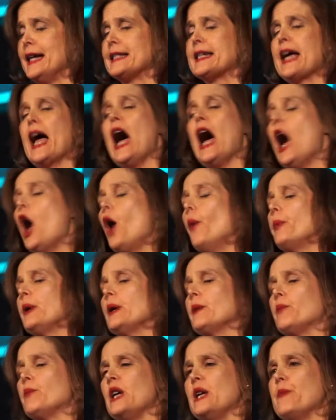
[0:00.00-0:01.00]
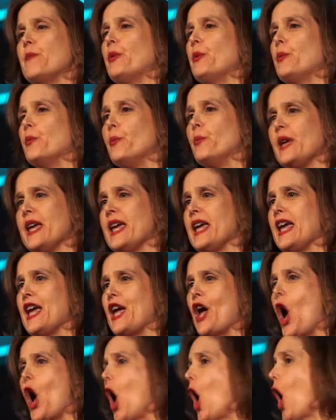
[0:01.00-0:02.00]
to helping people
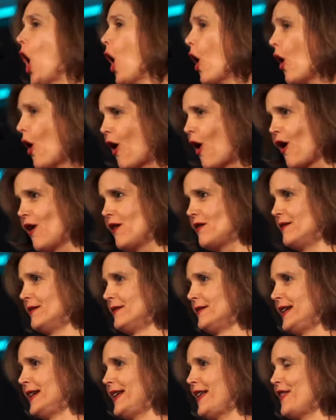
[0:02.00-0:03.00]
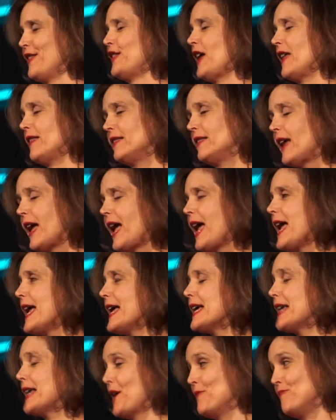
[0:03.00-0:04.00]
be all that
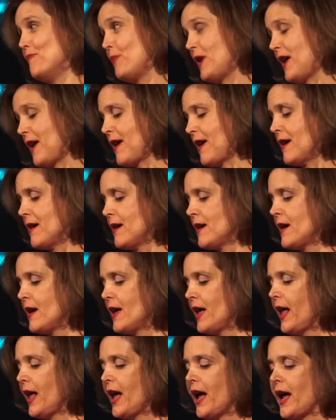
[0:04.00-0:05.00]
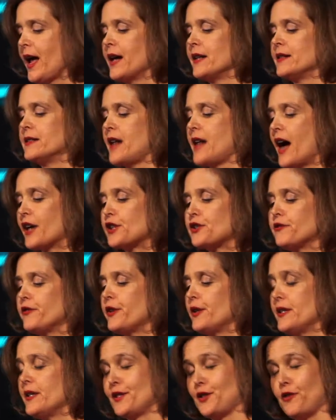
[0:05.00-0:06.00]
they can be. Dr.
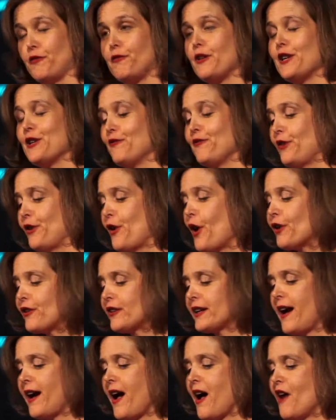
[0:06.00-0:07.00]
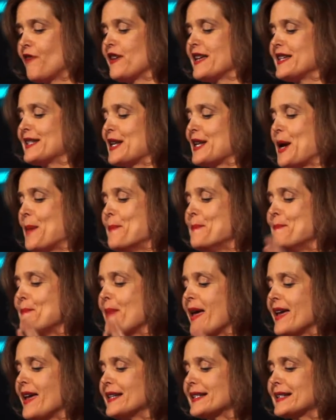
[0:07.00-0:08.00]
Sophia Vinogradov is an
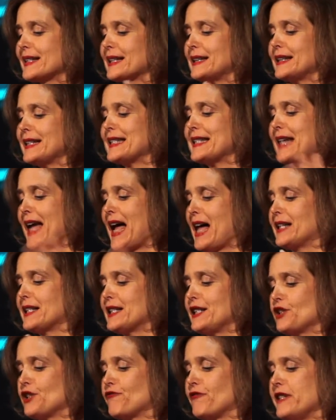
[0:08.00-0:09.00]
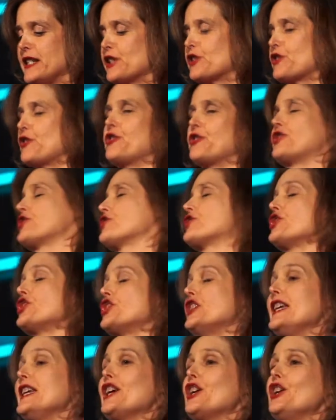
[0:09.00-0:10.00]
amazingly talented researcher.
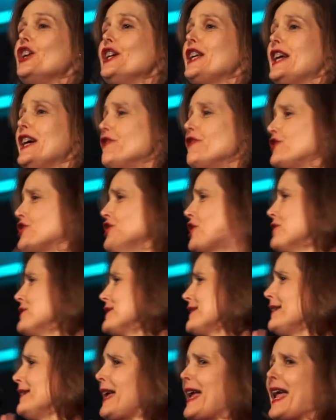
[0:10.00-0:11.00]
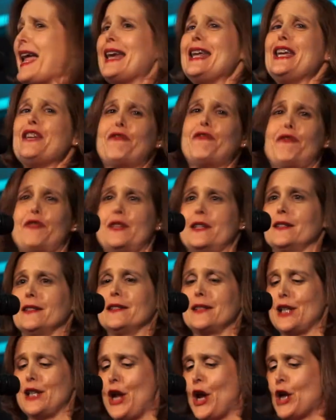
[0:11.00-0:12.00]
She could have chosen any
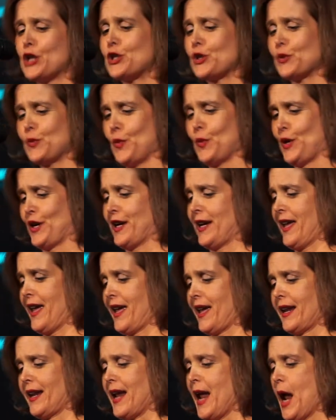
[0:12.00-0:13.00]
field to work in,